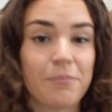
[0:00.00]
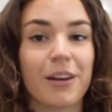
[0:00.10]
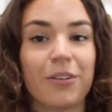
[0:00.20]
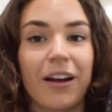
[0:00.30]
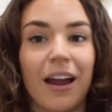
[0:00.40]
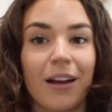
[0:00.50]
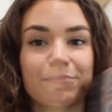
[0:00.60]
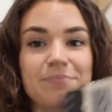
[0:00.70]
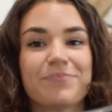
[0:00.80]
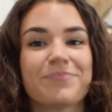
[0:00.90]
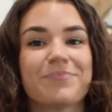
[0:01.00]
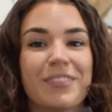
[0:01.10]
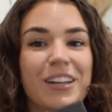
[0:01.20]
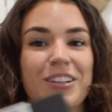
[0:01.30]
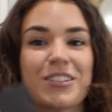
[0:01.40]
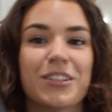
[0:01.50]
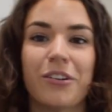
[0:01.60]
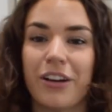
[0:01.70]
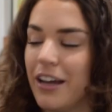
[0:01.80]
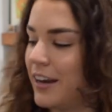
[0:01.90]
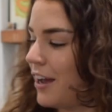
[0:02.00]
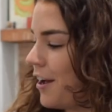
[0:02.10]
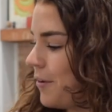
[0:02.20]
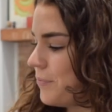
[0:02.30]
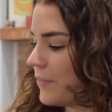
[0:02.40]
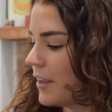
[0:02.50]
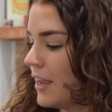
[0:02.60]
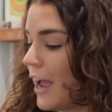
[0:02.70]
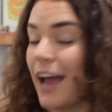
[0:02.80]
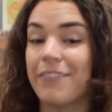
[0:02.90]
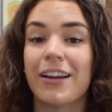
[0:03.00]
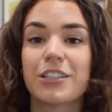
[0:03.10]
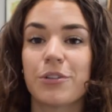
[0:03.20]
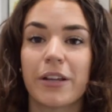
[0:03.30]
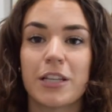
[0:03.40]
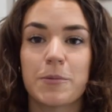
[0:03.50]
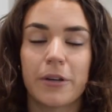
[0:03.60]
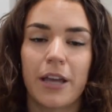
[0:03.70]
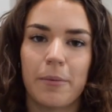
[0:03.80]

Anyway, looks so good. I haven't actually read this book yet,